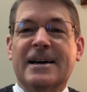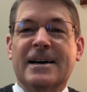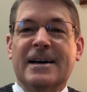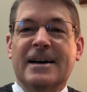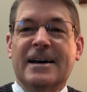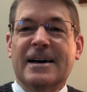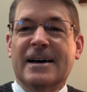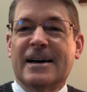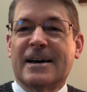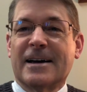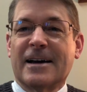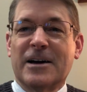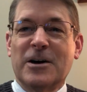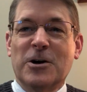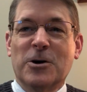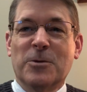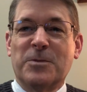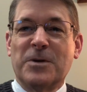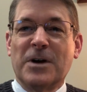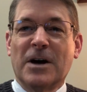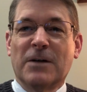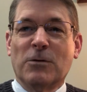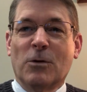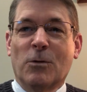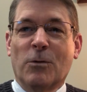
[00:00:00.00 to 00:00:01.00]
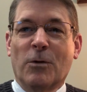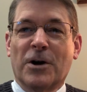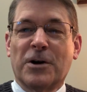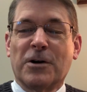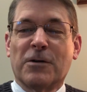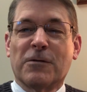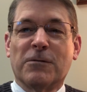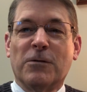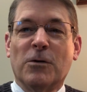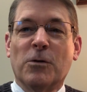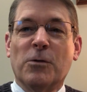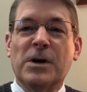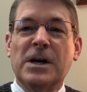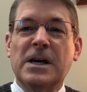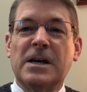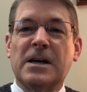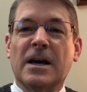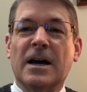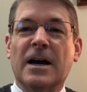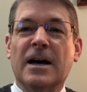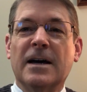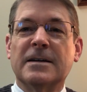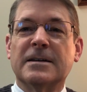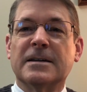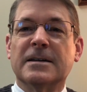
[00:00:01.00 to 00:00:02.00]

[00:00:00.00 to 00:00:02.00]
And I hope you have a wonderful weekend.